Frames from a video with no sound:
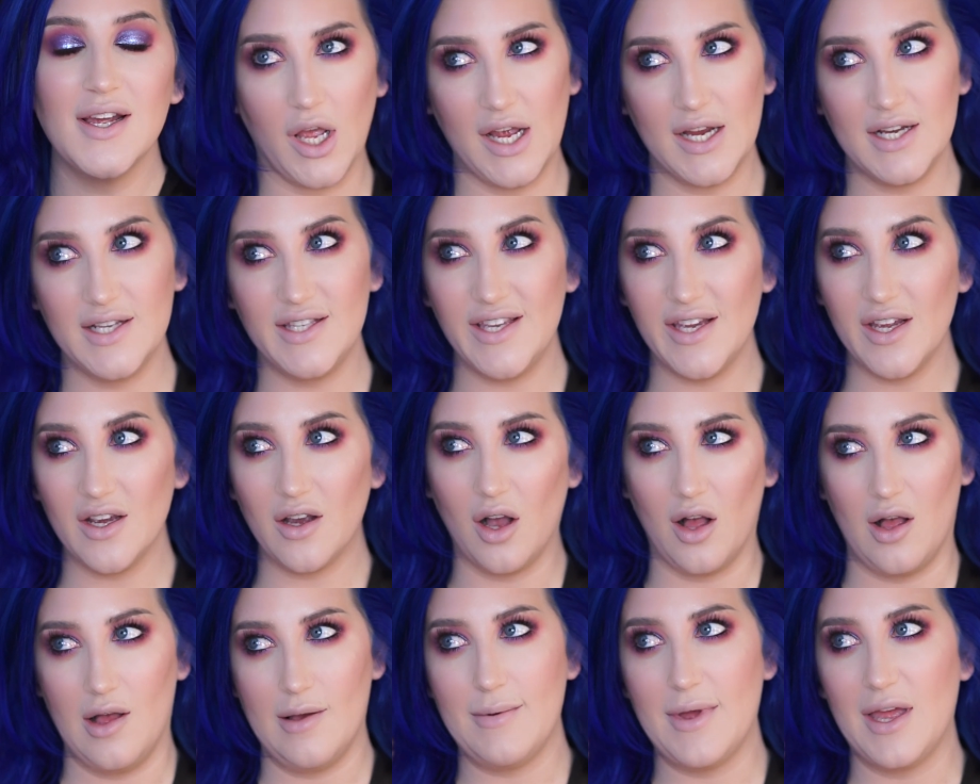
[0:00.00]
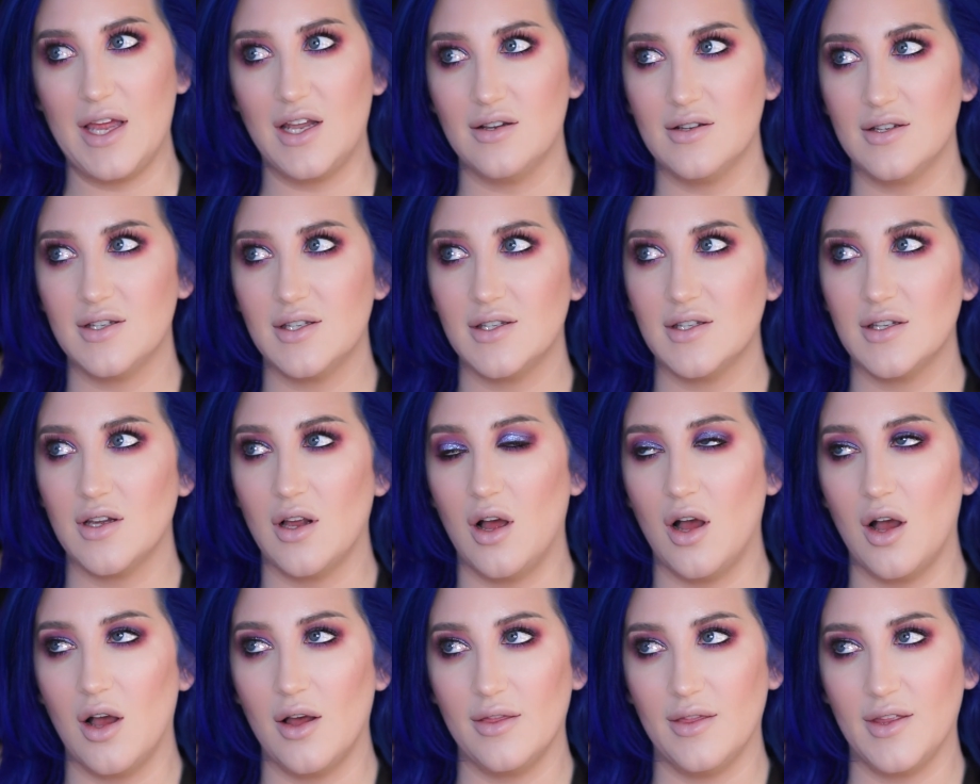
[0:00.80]
I see comments
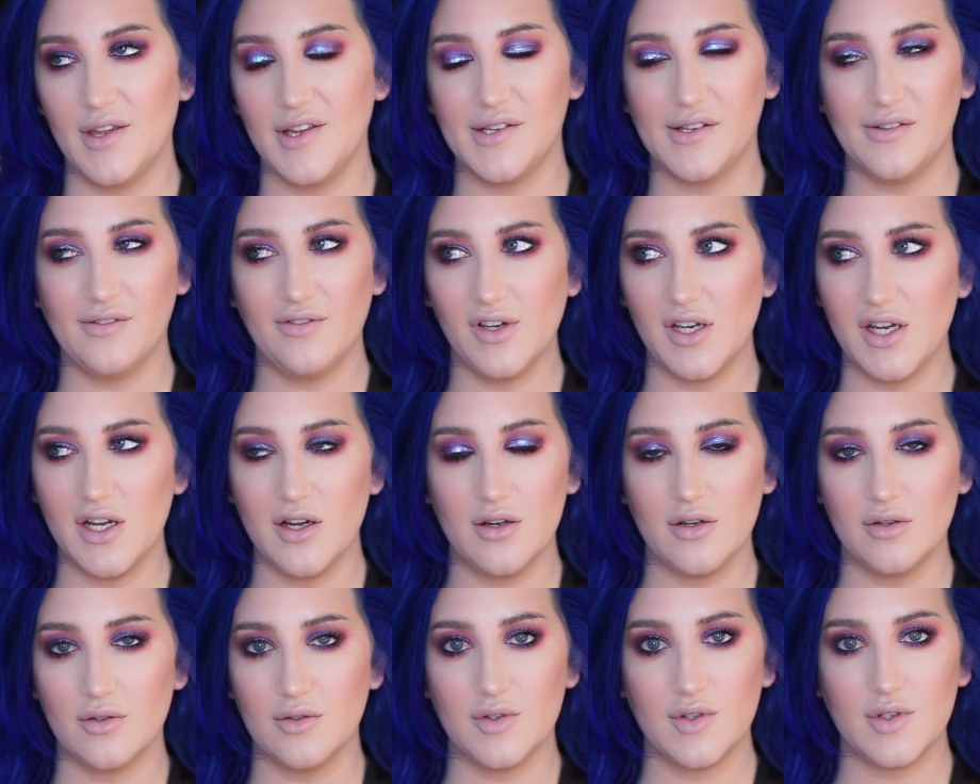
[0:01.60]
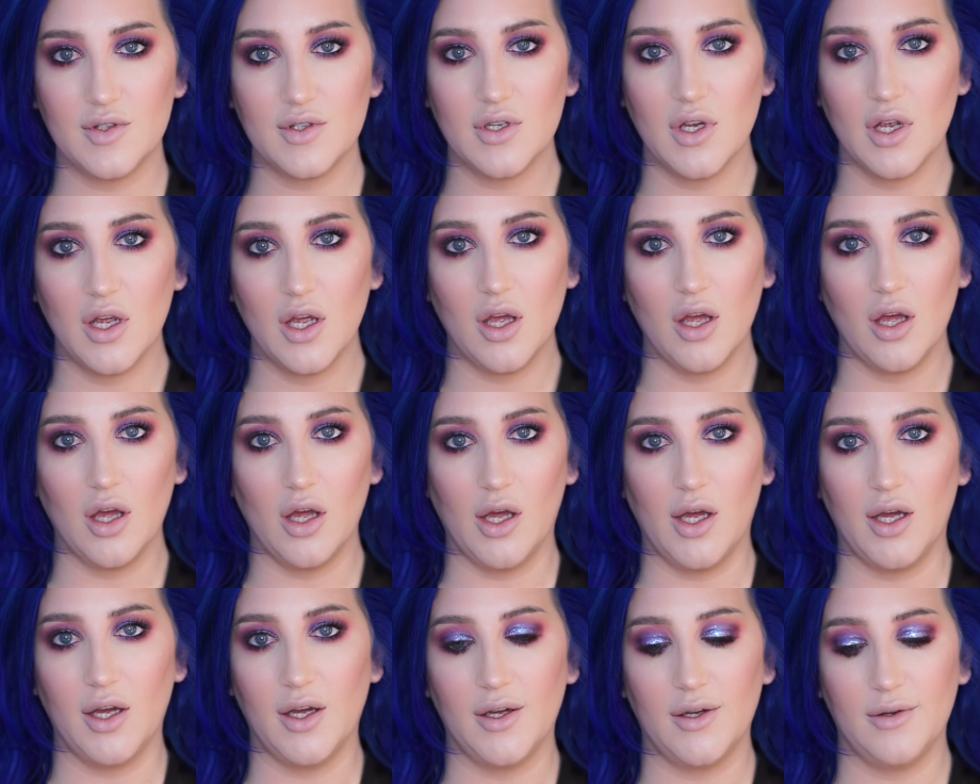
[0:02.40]
on these videos
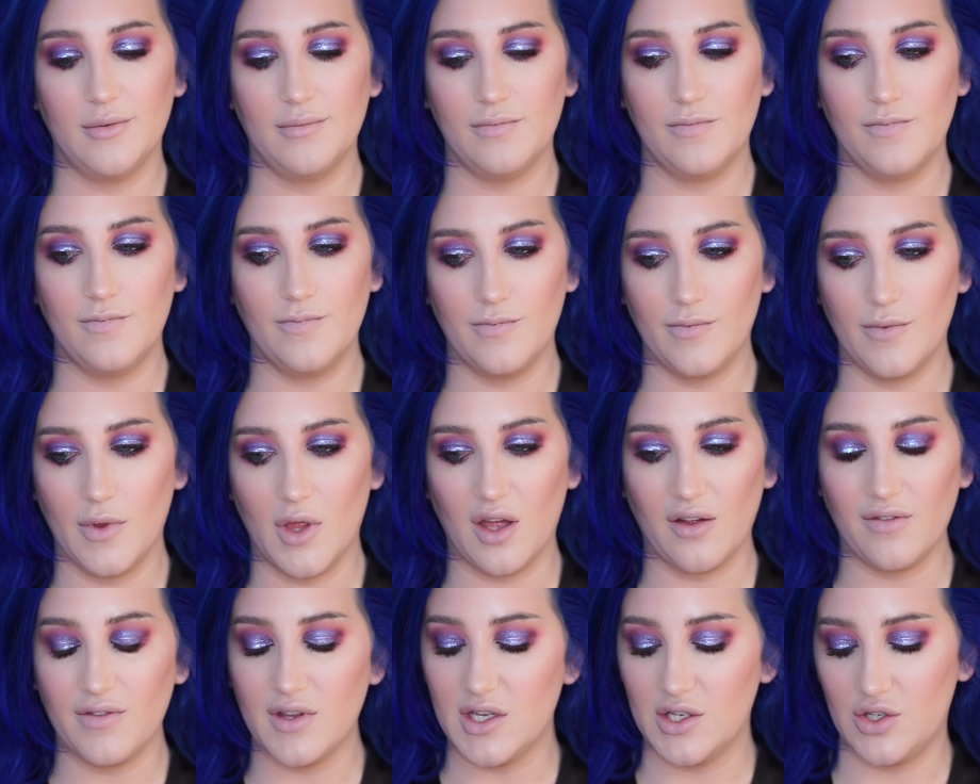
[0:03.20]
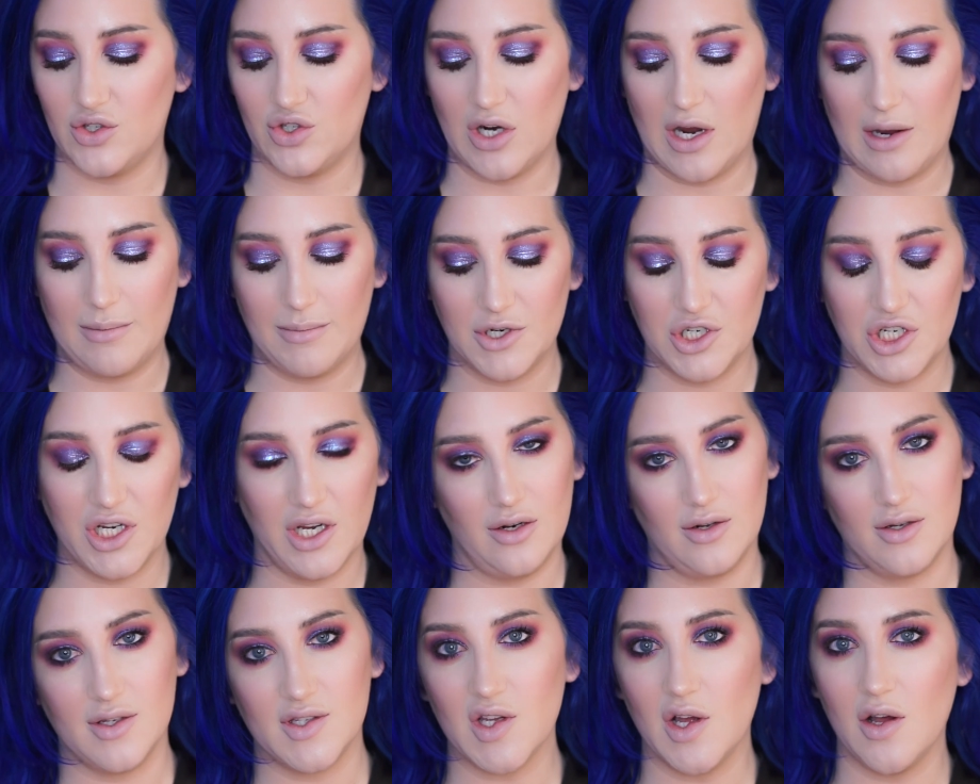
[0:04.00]
um, of these drama
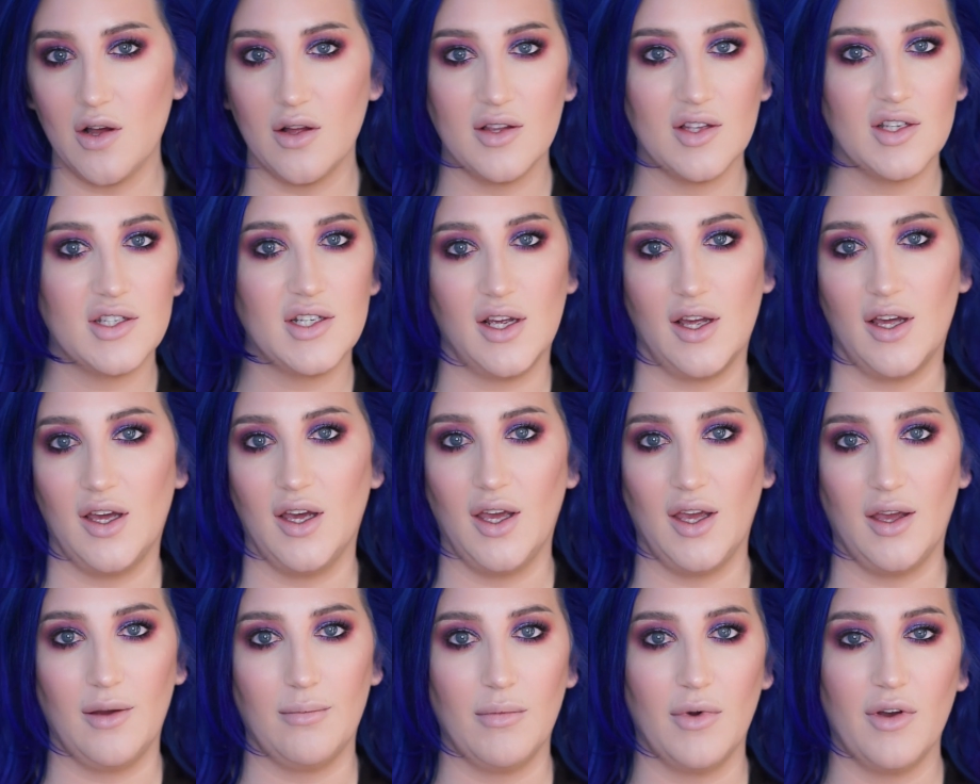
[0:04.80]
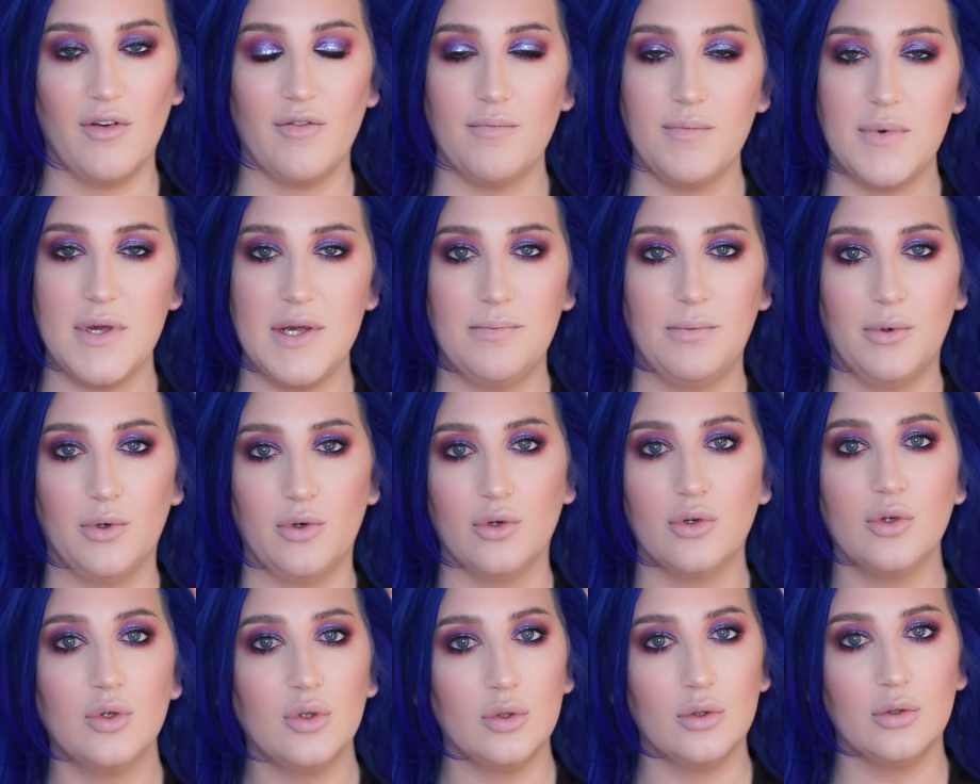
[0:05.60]
channels all the time of
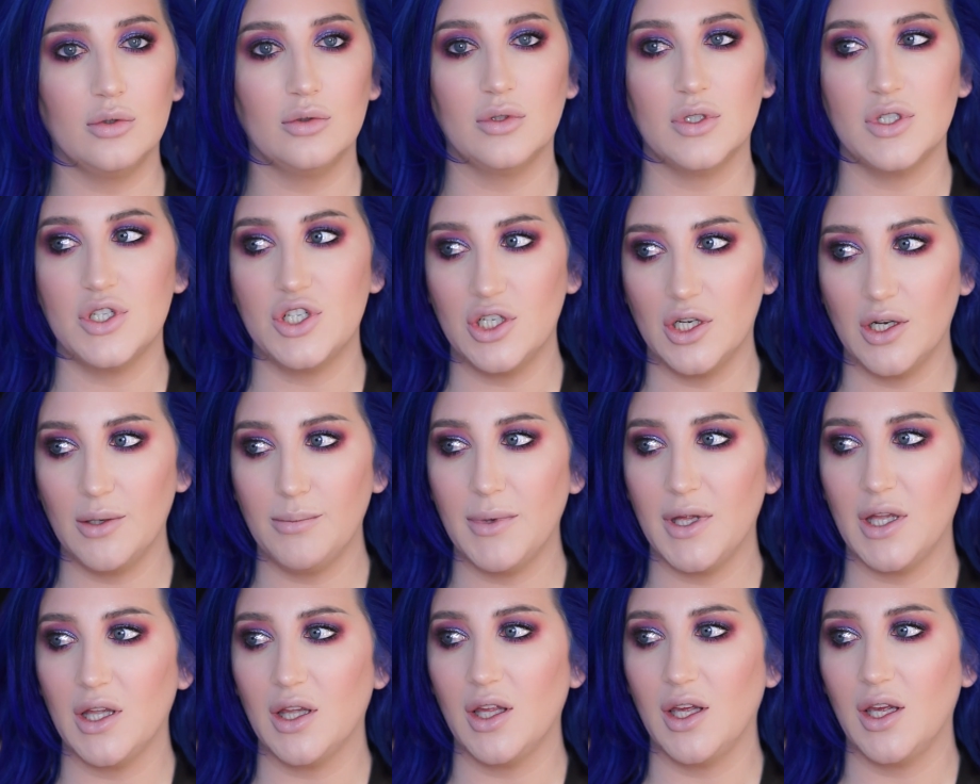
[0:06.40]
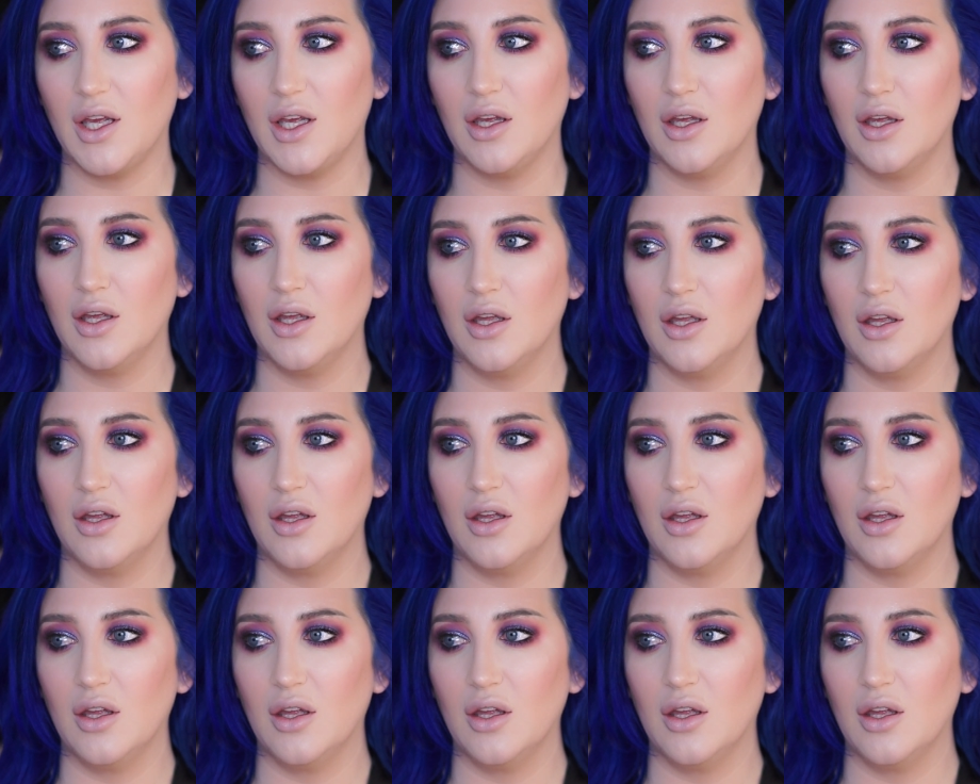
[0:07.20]
people who legitimately